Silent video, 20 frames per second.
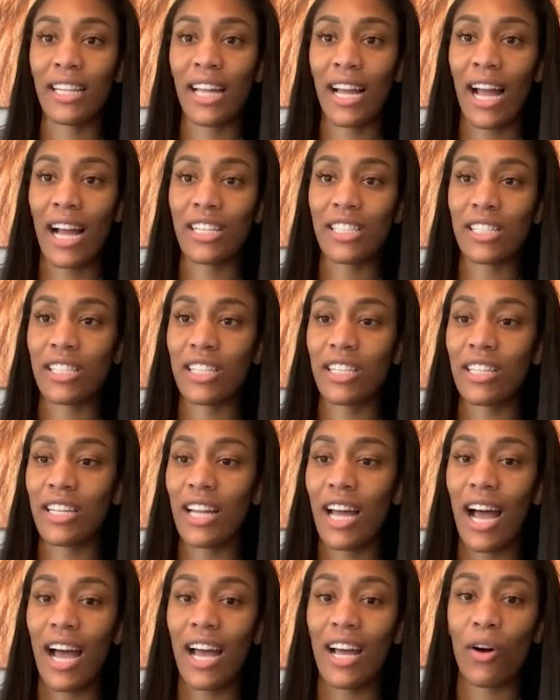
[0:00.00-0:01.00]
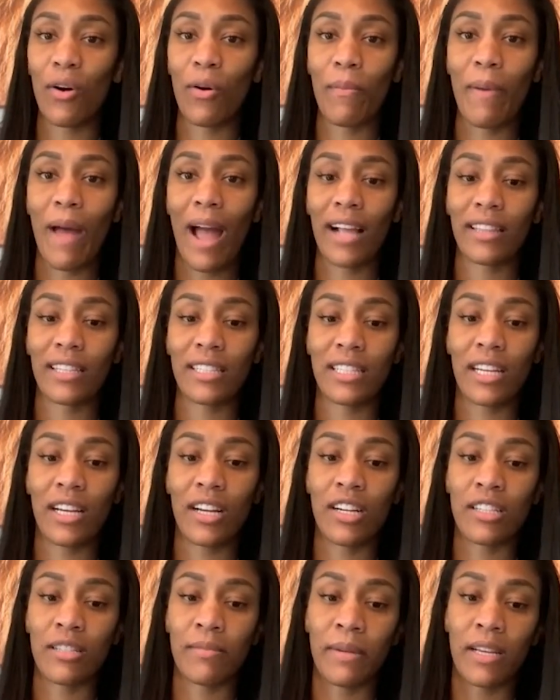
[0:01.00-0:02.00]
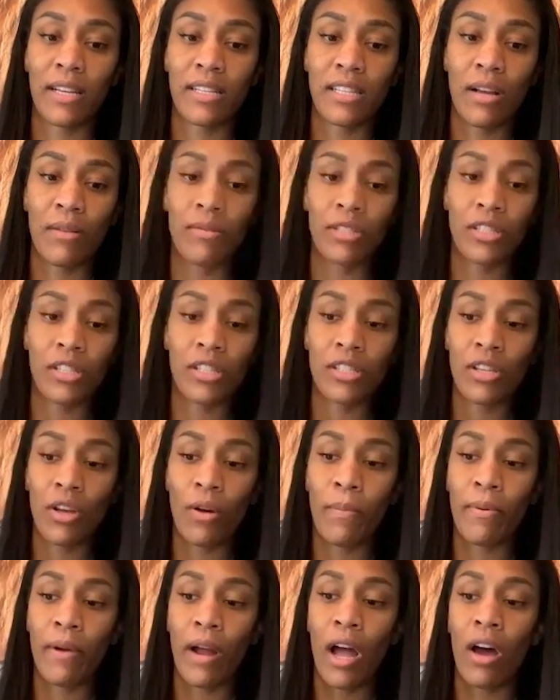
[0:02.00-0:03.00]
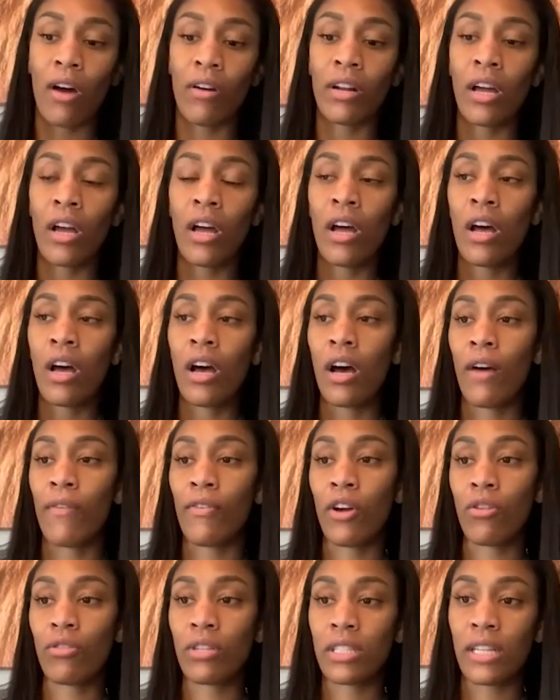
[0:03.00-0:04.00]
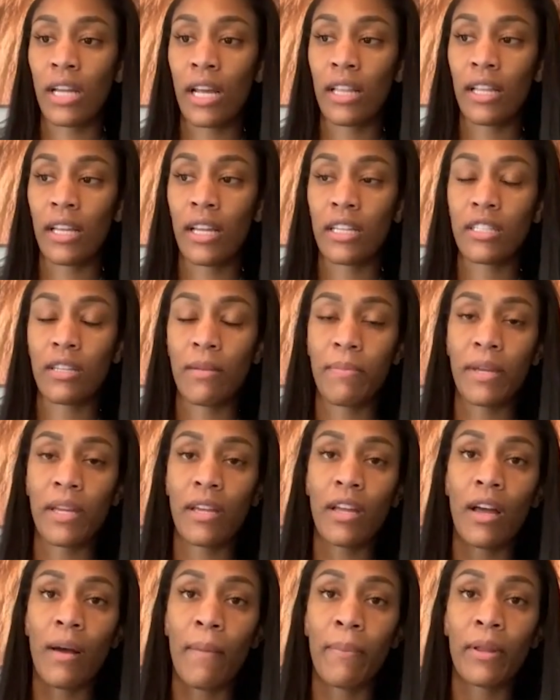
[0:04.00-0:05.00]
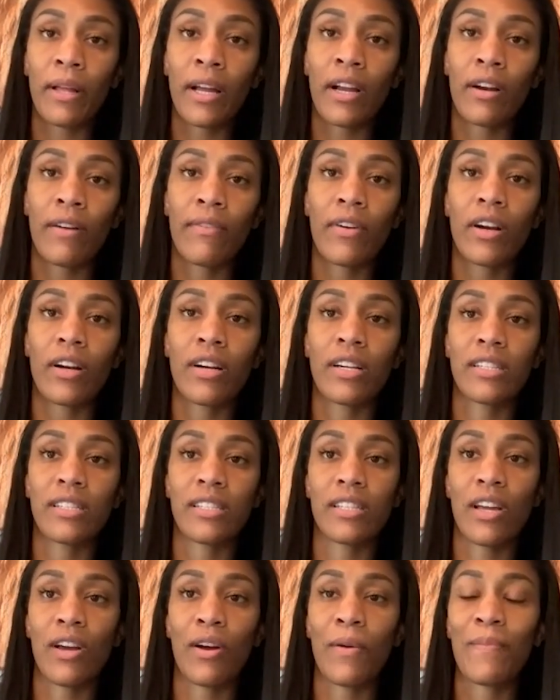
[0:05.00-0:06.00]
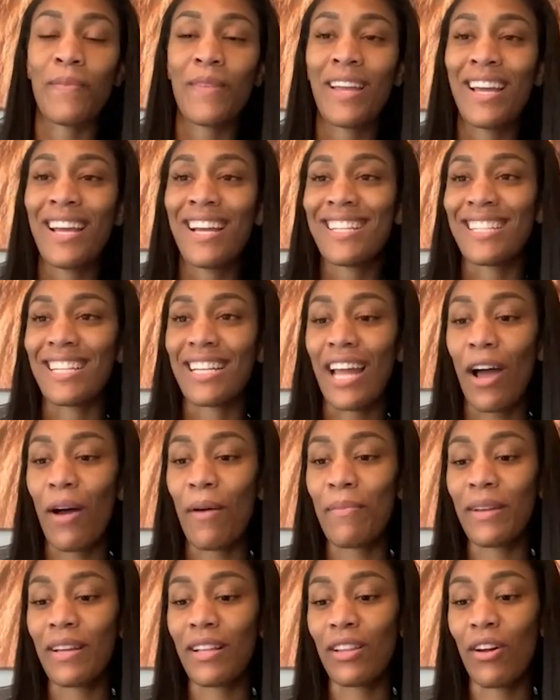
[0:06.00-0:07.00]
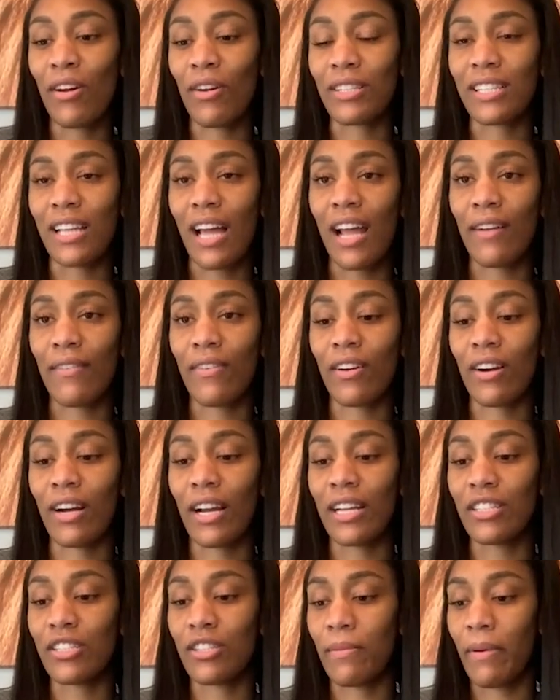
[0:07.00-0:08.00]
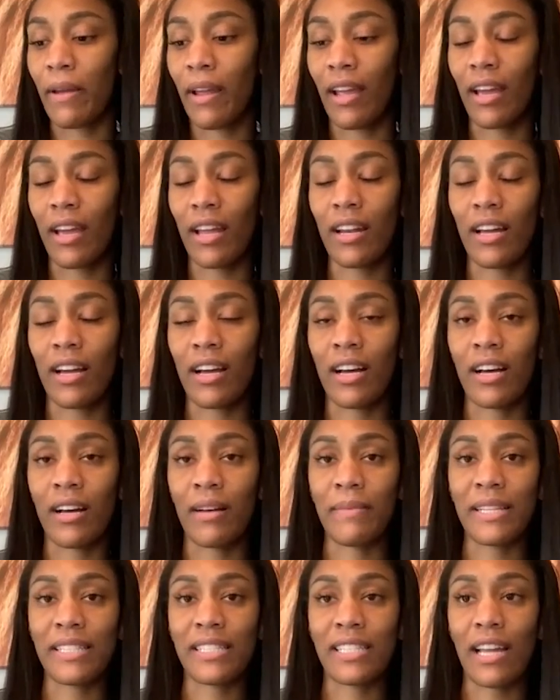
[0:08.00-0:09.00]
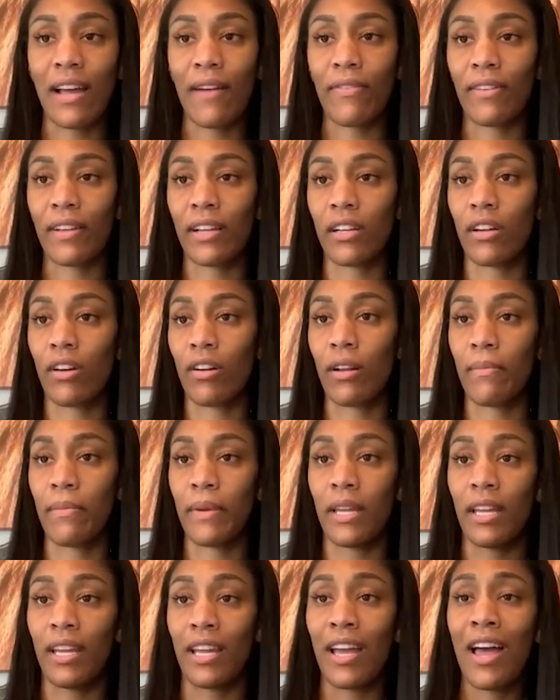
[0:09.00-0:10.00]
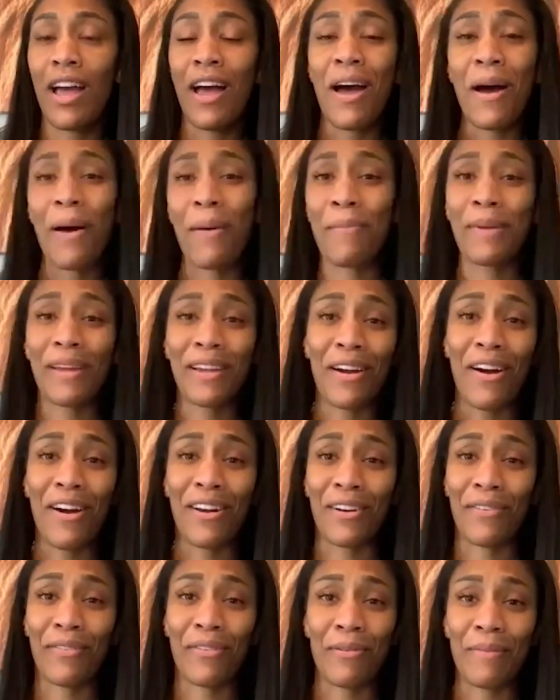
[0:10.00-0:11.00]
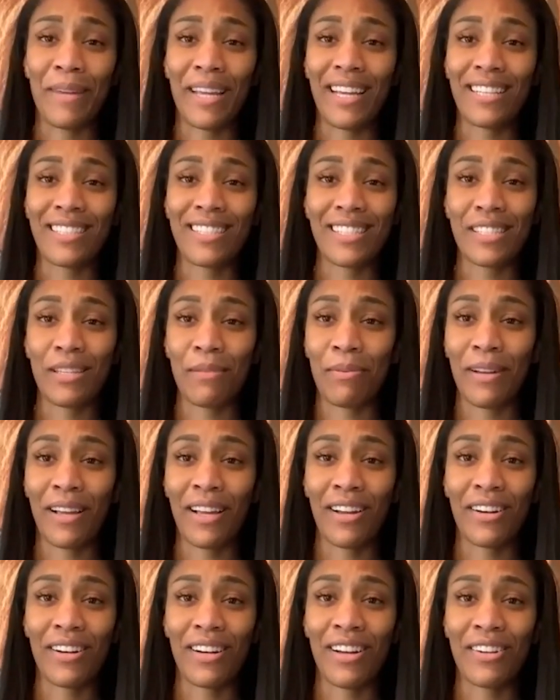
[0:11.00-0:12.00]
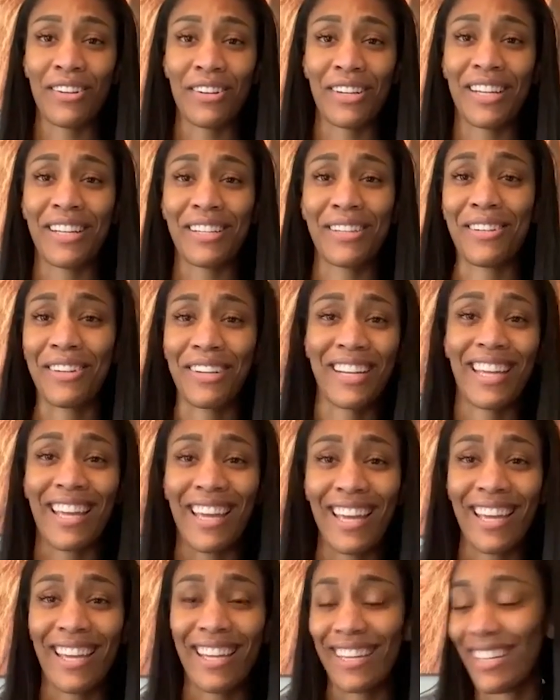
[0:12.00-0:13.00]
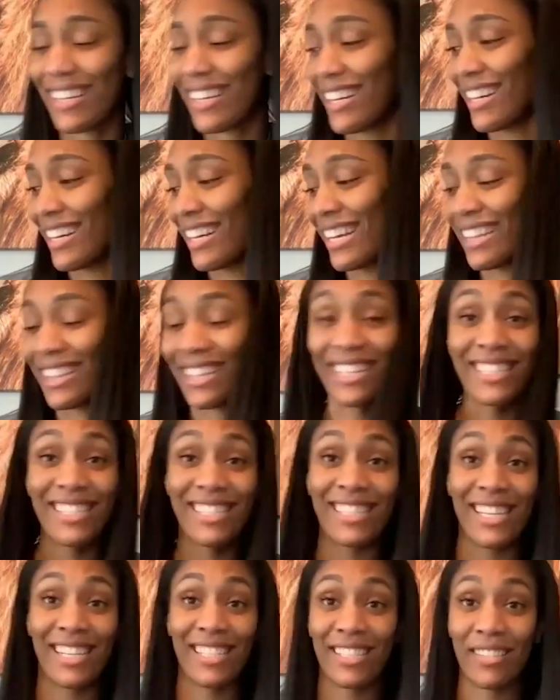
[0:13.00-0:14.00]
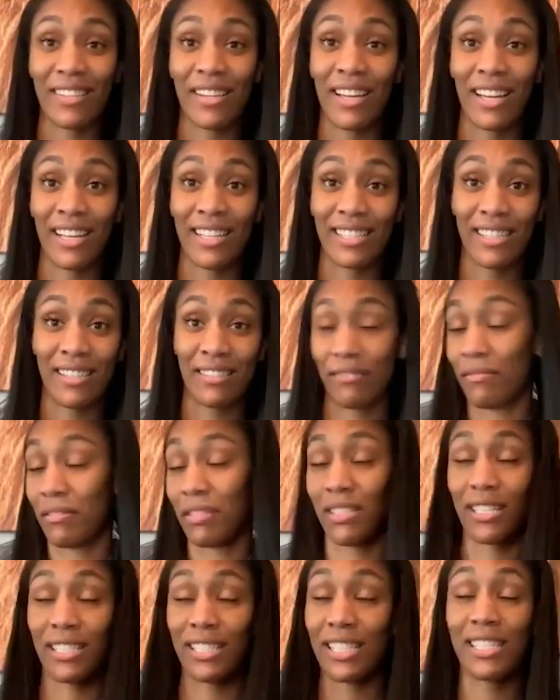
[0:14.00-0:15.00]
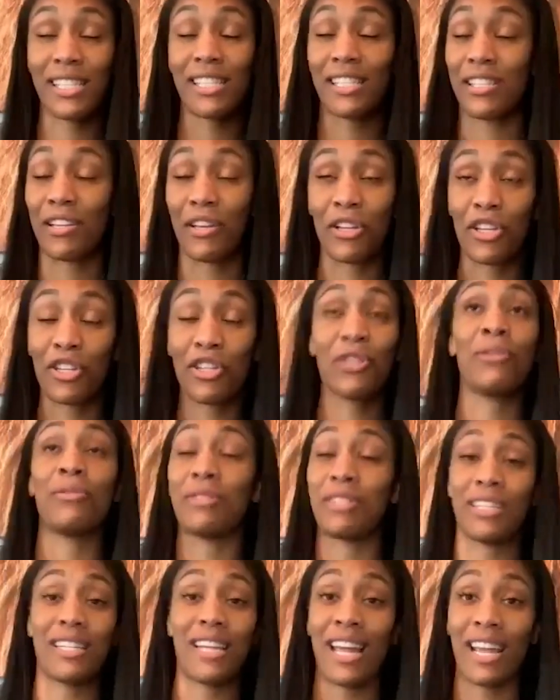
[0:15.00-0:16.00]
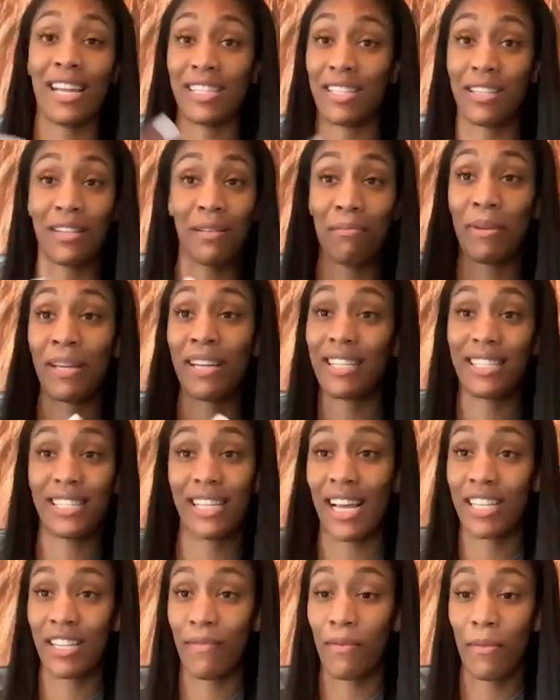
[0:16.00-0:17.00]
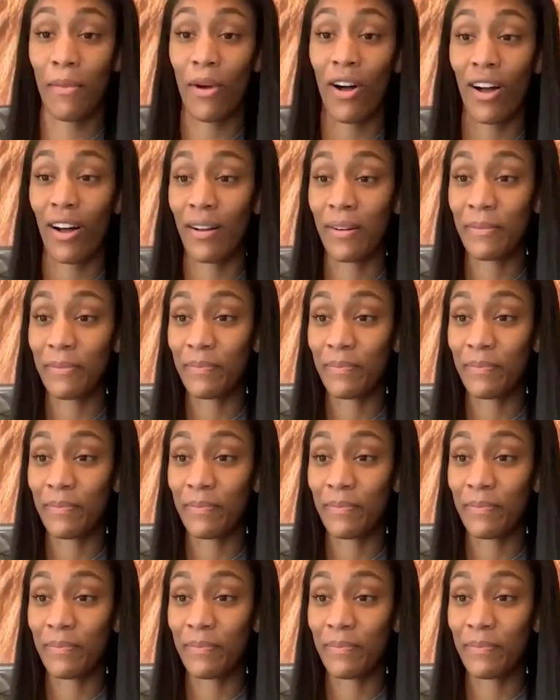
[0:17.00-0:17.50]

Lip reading: Like, I just could not hold back the tears because I was just so proud of Coach Staley and to be a player of hers. So to now be alongside of her in Japan, it's definitely going to be a big honor for me just to play underneath her again in this sense, because this is the huge stage, the biggest stage of them all.